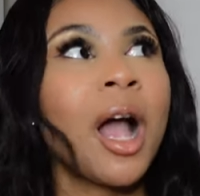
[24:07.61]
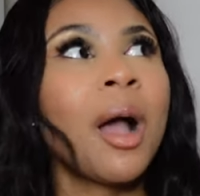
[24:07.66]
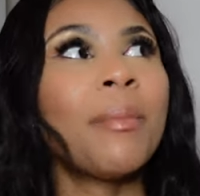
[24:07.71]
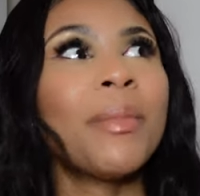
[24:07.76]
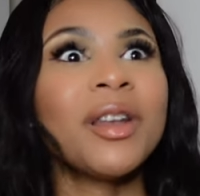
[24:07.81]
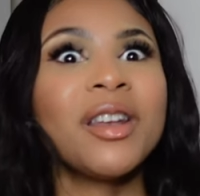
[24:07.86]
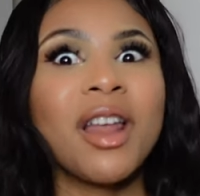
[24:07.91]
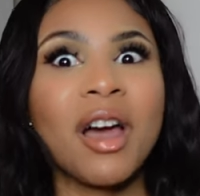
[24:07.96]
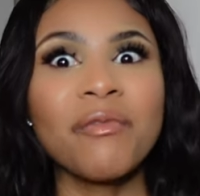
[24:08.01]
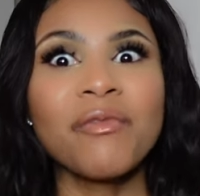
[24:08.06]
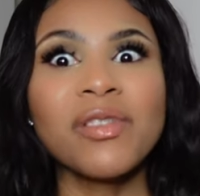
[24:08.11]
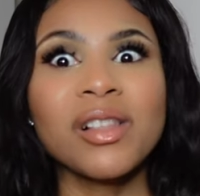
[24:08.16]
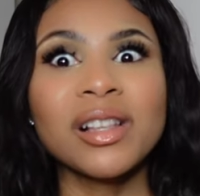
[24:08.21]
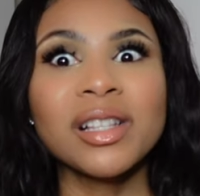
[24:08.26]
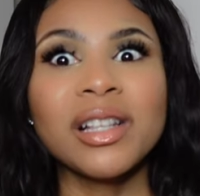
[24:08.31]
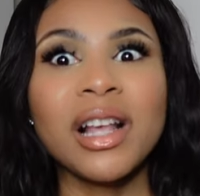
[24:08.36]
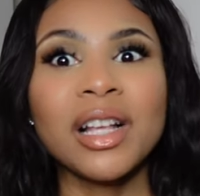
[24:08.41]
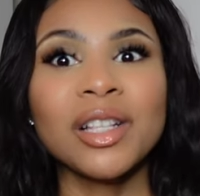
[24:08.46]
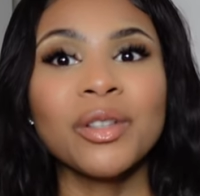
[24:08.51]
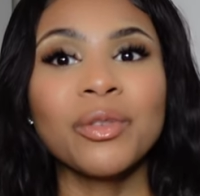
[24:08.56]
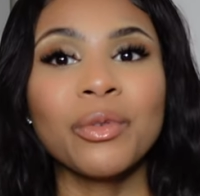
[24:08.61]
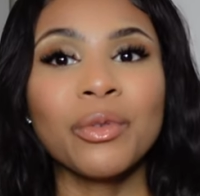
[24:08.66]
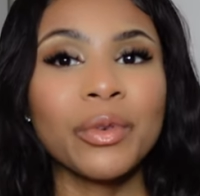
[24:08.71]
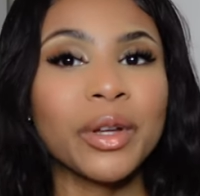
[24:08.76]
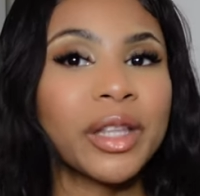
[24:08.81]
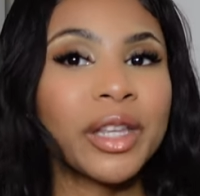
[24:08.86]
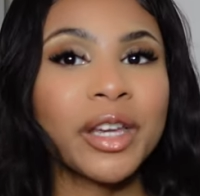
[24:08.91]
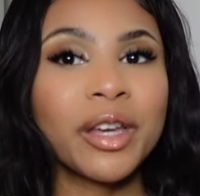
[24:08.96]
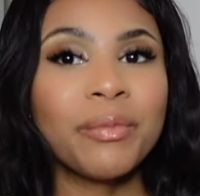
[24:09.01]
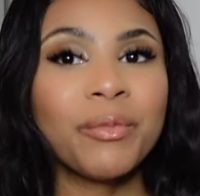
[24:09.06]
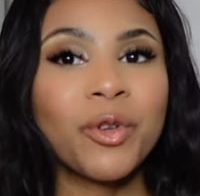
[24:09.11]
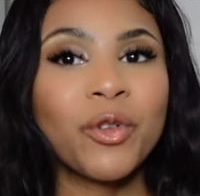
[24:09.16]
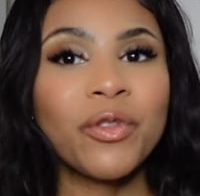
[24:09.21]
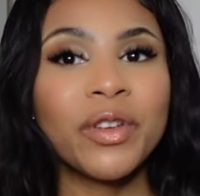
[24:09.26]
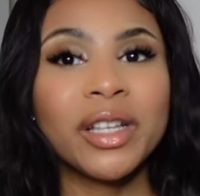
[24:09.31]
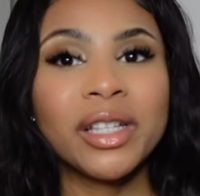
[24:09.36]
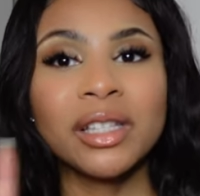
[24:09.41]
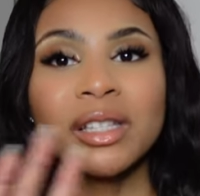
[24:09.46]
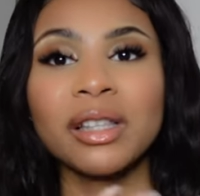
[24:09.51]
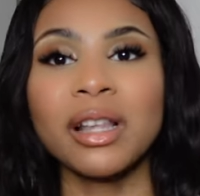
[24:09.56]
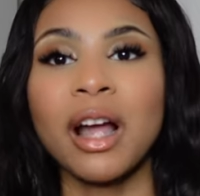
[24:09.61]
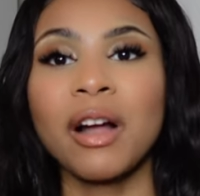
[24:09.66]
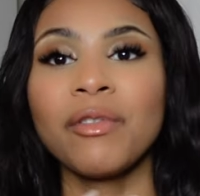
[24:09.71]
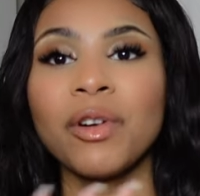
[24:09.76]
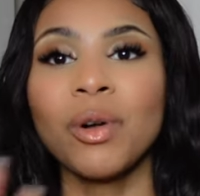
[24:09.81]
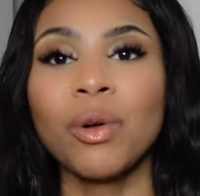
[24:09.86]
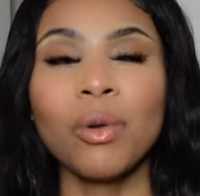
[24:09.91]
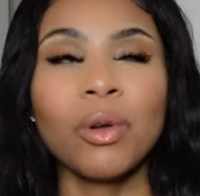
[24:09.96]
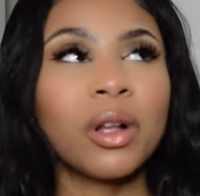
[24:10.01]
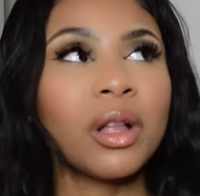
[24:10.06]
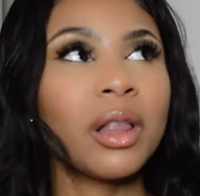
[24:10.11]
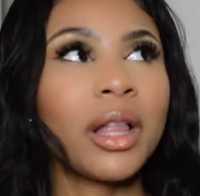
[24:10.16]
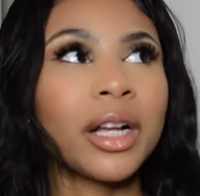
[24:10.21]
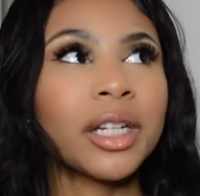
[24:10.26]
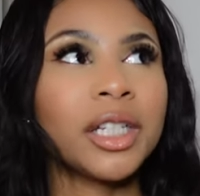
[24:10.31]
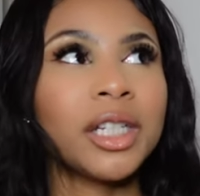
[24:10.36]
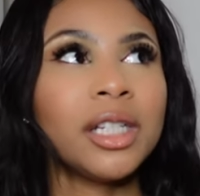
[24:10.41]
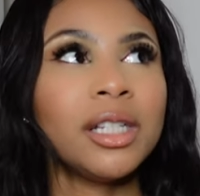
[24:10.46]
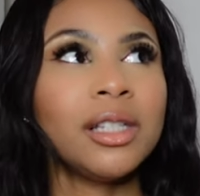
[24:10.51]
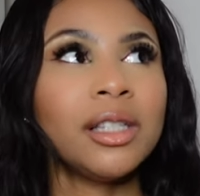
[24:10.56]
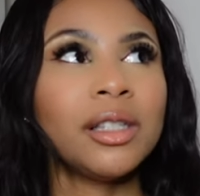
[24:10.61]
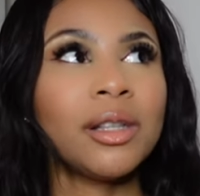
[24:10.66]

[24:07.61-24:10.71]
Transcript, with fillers: But Netflix has really good movies and they have a whole collection.